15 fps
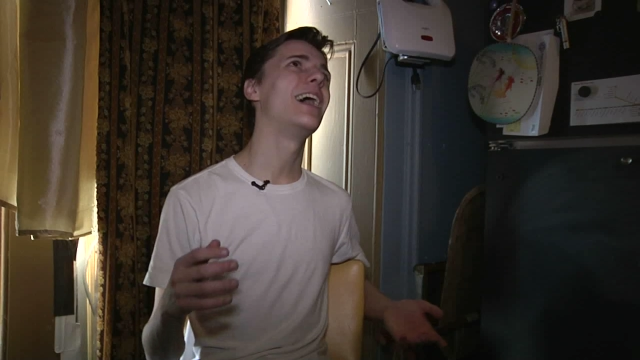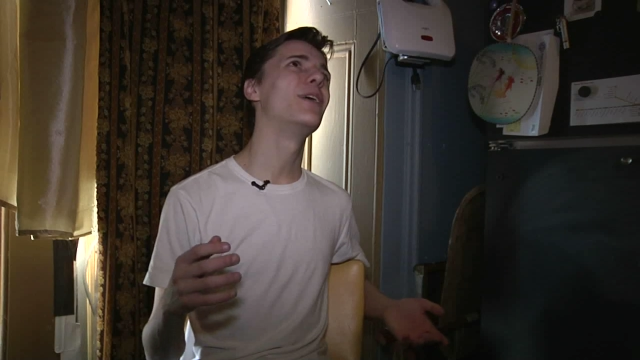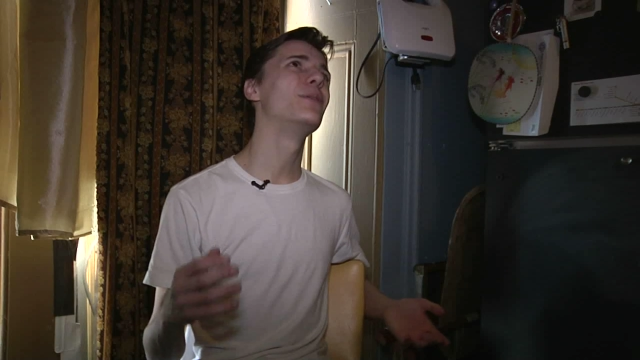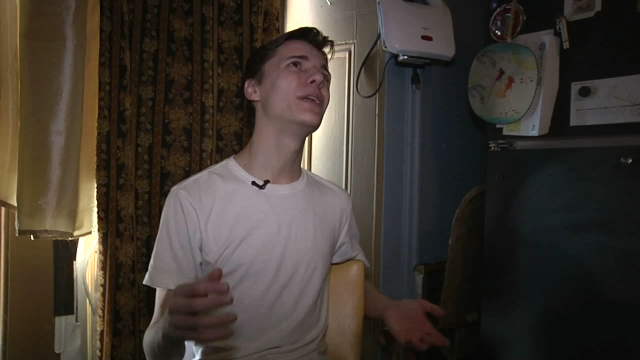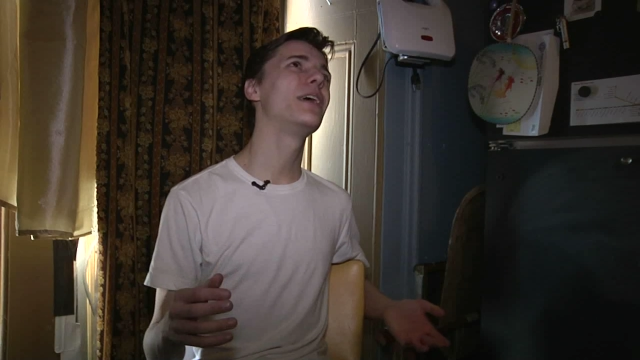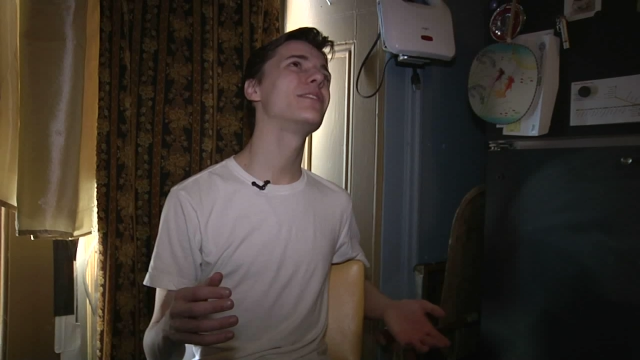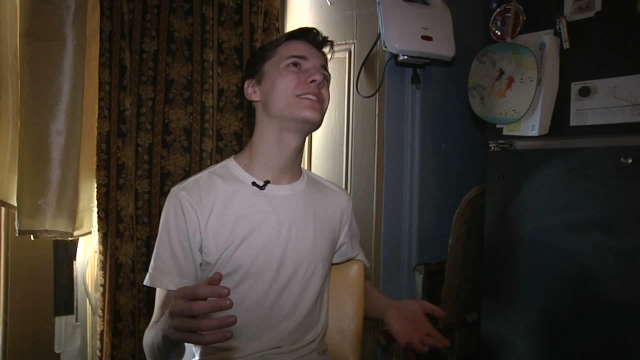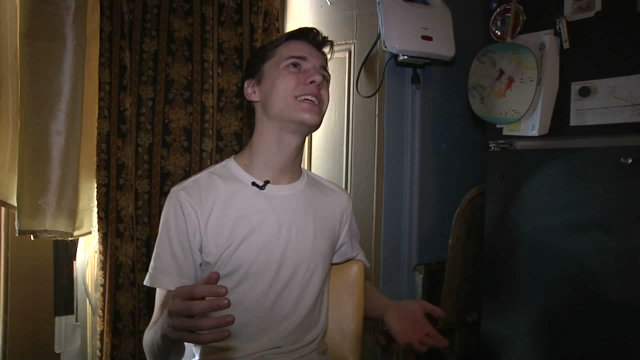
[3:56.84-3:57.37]

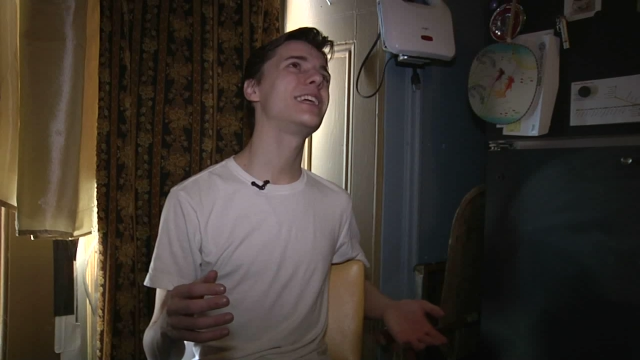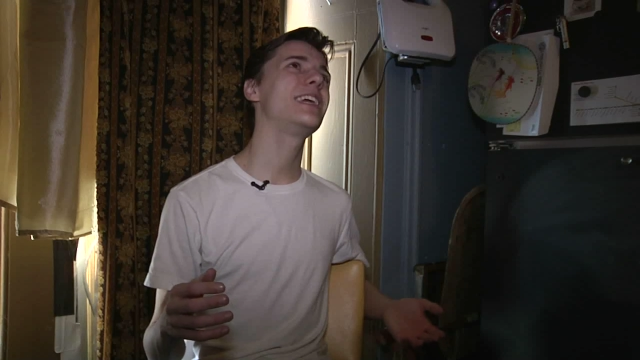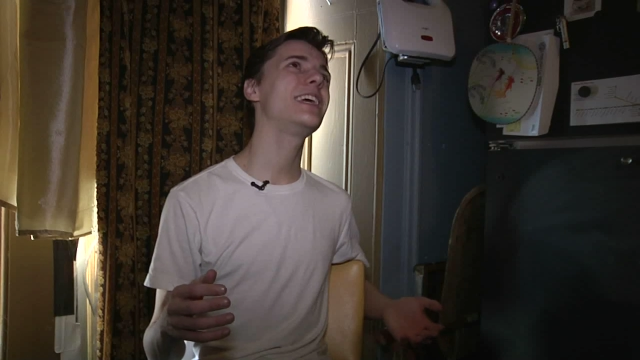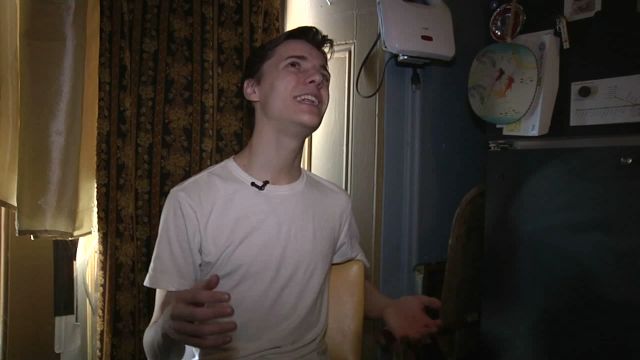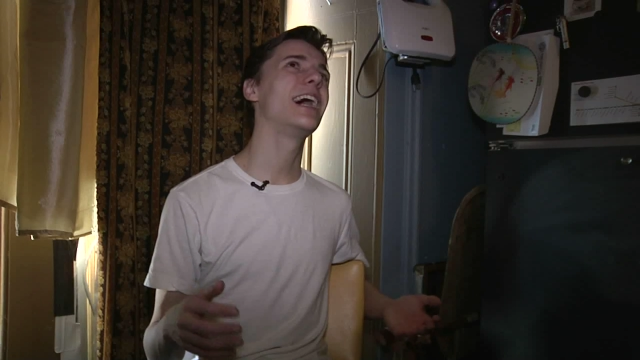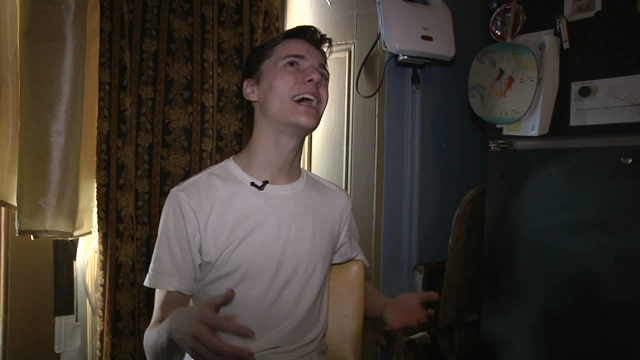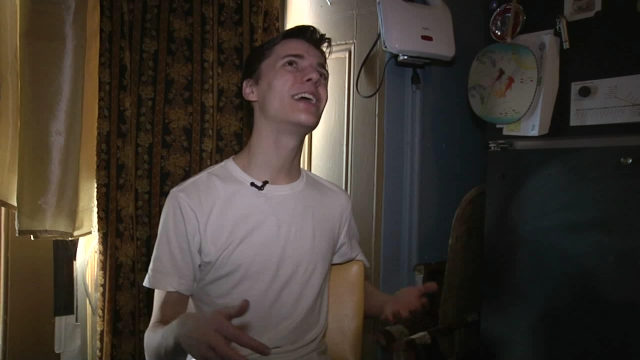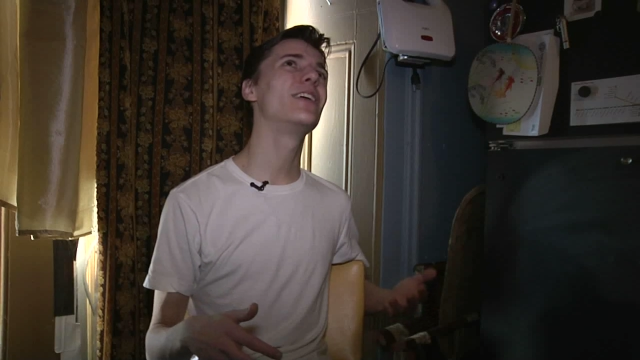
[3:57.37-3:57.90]
when I was a
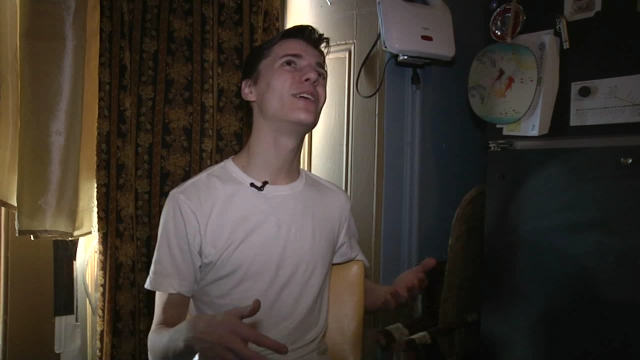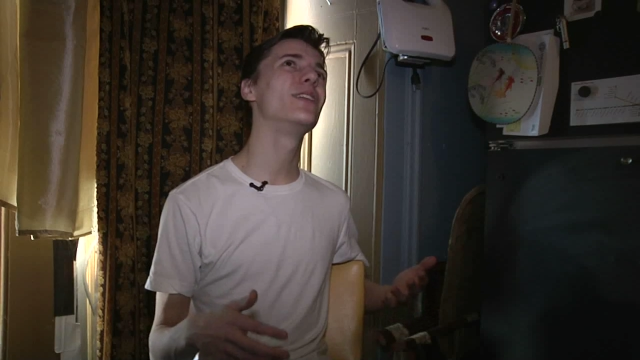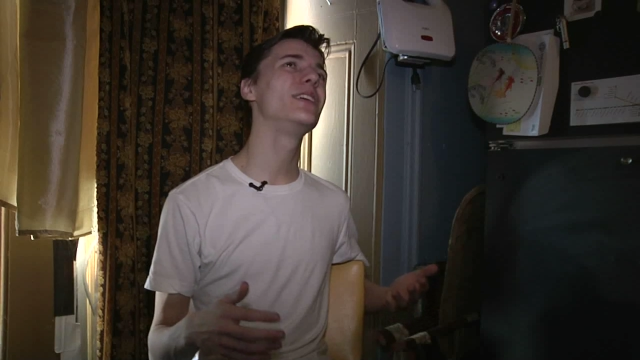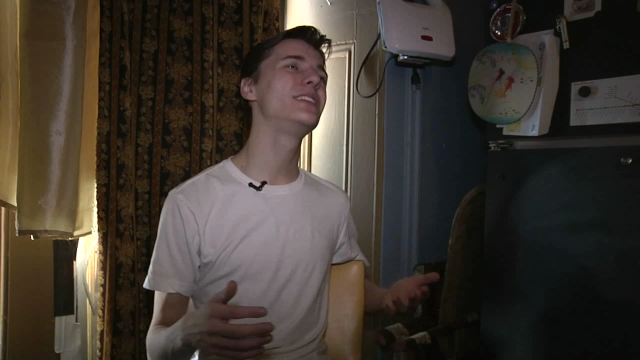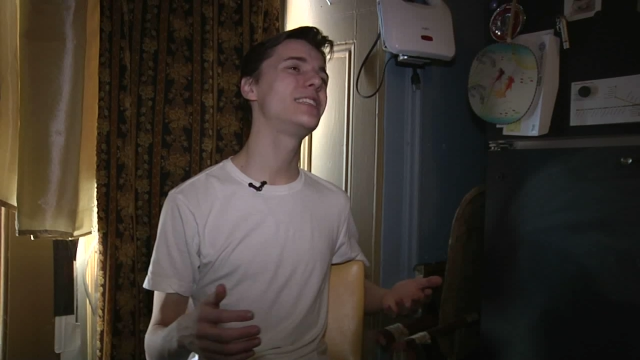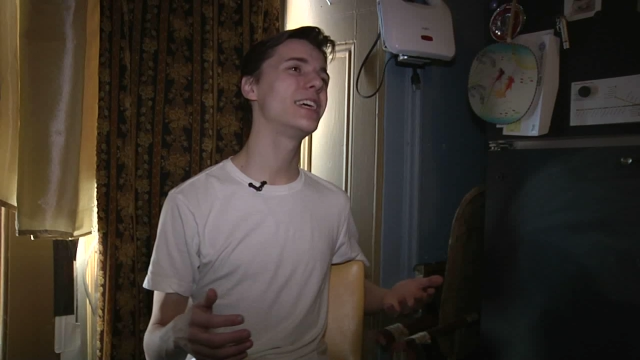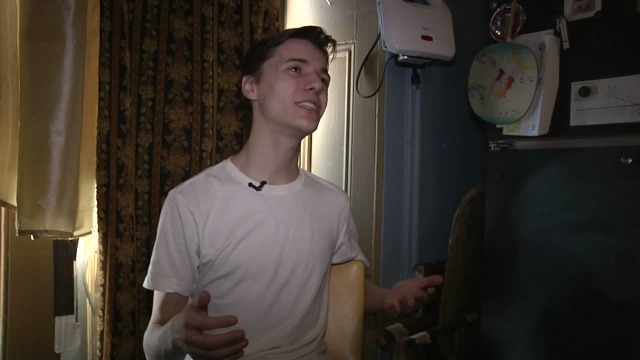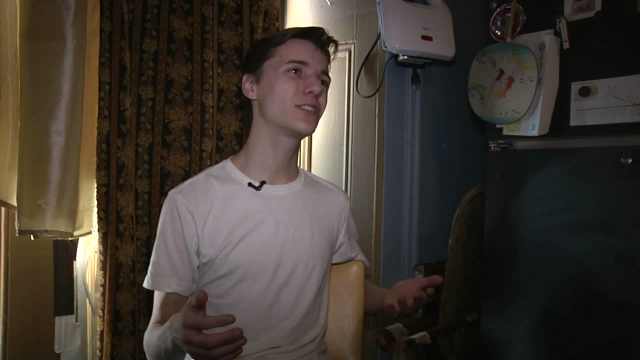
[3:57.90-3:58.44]
kid, I had all
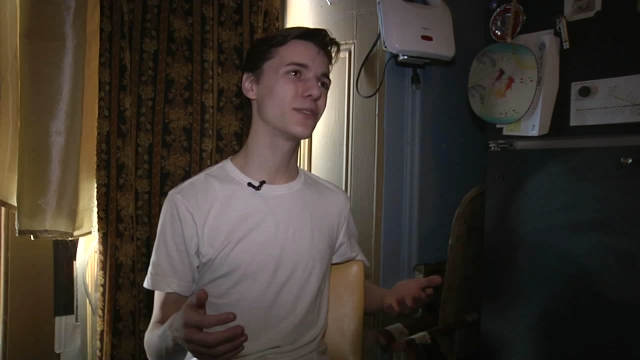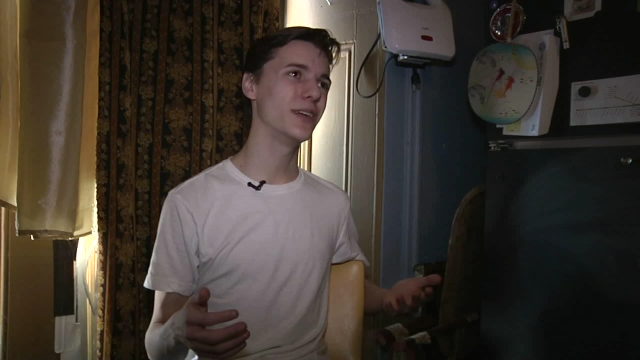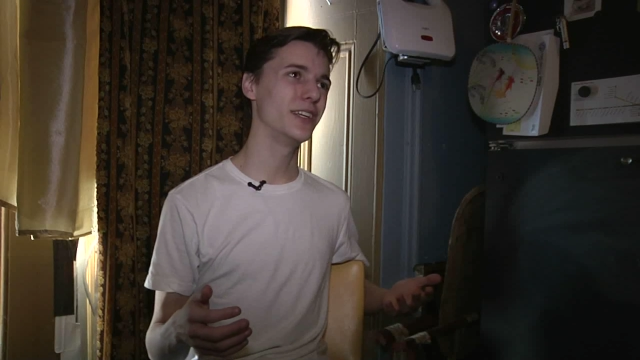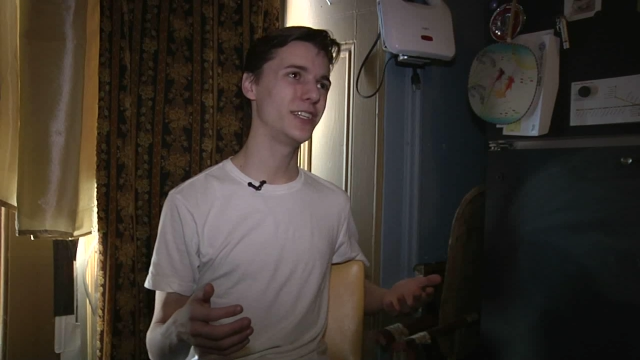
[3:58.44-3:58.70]
these sensory